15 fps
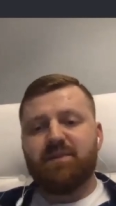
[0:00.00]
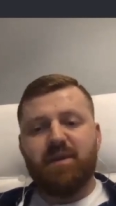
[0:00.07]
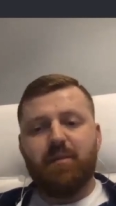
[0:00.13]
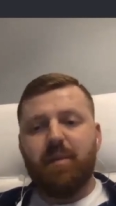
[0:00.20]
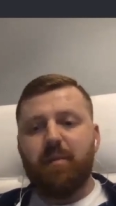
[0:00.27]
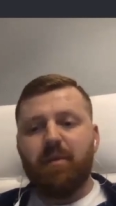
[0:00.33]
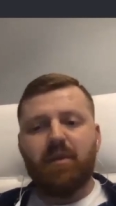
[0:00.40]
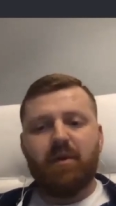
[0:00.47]

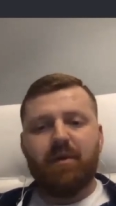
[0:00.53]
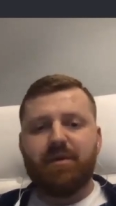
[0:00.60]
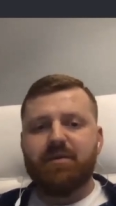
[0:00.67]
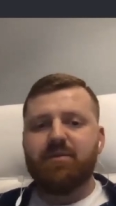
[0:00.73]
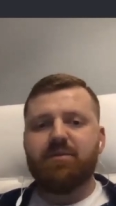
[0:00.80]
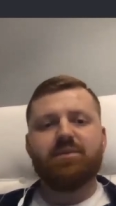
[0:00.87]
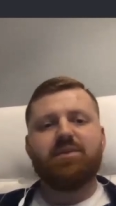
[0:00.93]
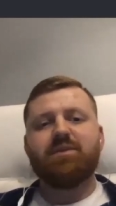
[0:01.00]
people are
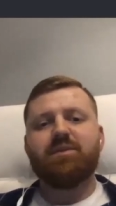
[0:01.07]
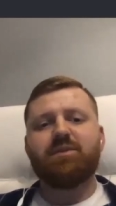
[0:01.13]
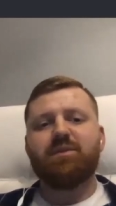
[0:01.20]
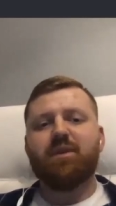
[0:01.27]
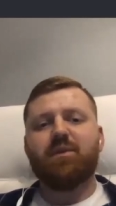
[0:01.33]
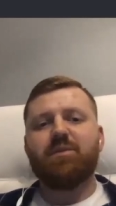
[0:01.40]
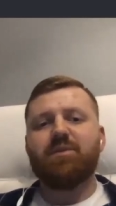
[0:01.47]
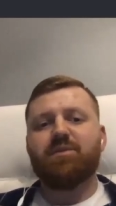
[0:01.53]

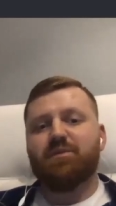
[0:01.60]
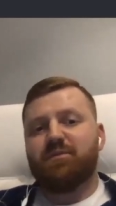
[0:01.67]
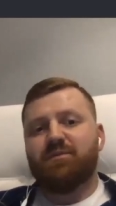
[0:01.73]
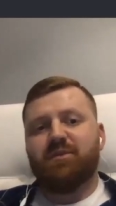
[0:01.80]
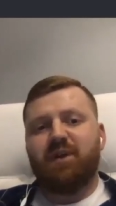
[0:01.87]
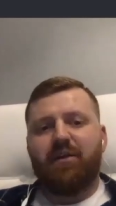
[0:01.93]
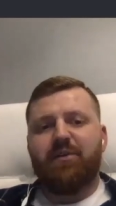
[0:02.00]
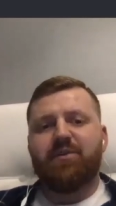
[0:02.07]

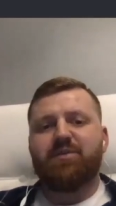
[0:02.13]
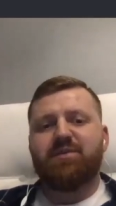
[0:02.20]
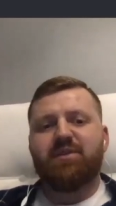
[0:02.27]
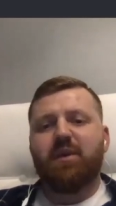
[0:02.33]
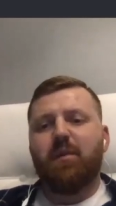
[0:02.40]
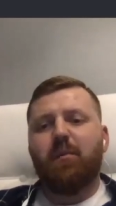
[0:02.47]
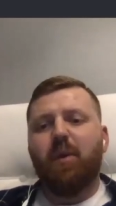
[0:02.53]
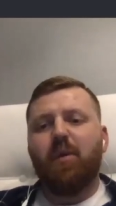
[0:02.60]
are
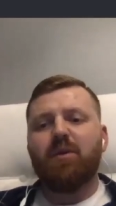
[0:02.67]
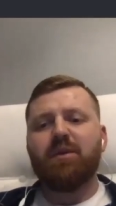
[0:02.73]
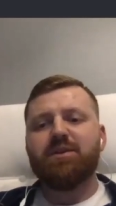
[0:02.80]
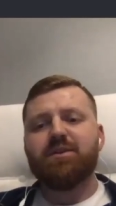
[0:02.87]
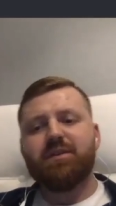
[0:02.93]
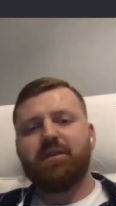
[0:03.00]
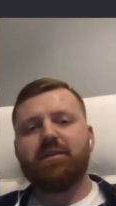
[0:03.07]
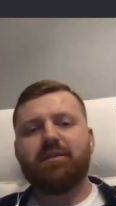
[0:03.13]
using
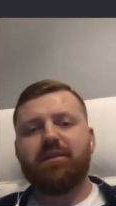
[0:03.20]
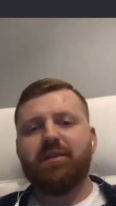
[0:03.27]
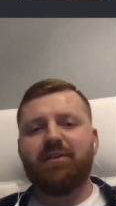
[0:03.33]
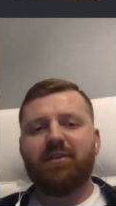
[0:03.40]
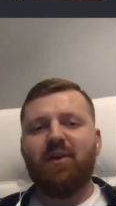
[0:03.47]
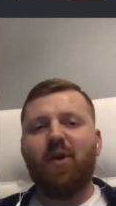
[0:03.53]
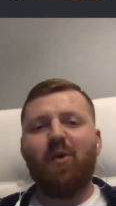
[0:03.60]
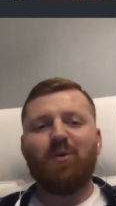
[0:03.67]
Polish in
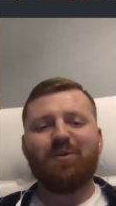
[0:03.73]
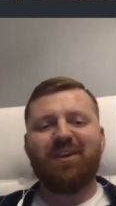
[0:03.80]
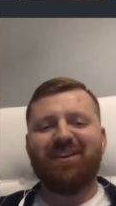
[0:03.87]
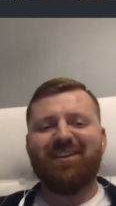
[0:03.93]
their code.